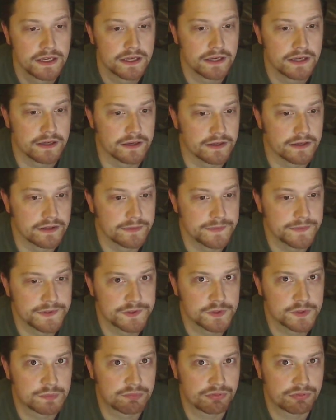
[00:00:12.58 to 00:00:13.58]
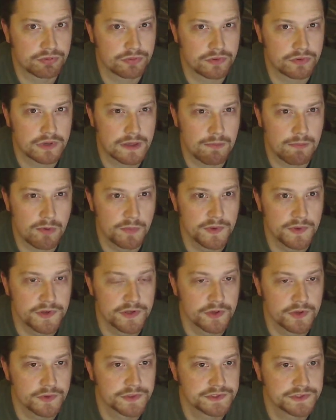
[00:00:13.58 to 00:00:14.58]
Um, as you're probably
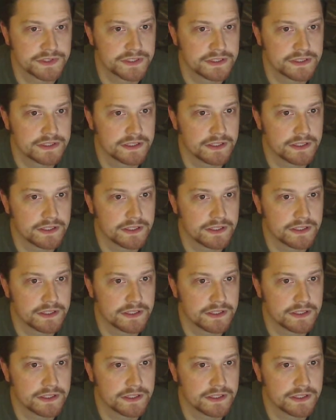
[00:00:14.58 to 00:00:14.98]
noticing,